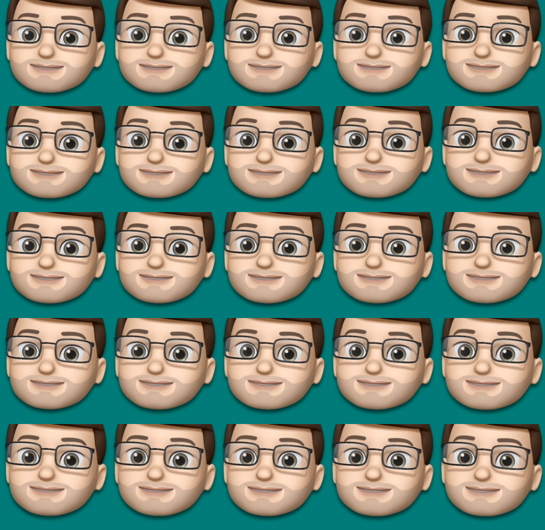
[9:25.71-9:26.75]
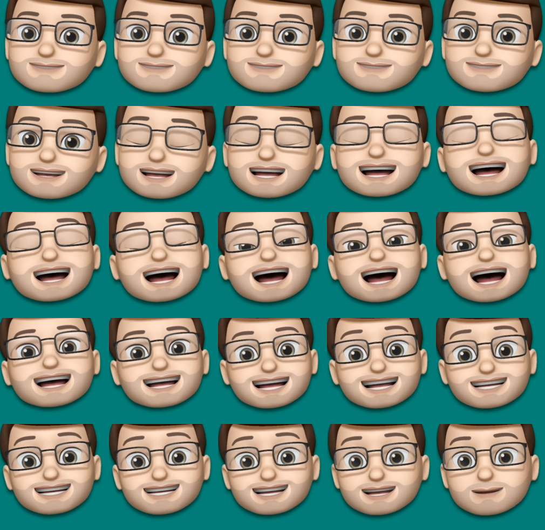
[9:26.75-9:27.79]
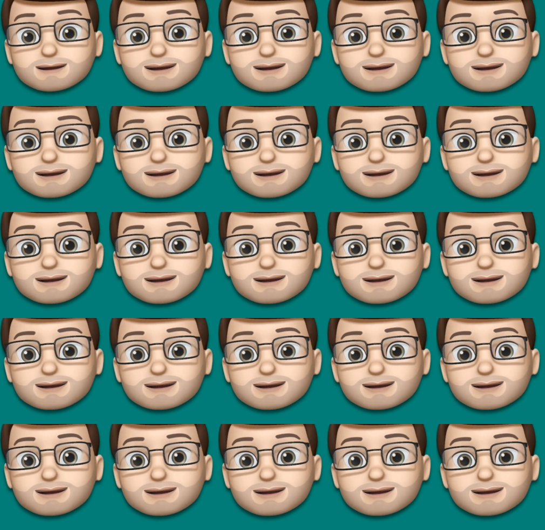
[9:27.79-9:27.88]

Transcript: and as they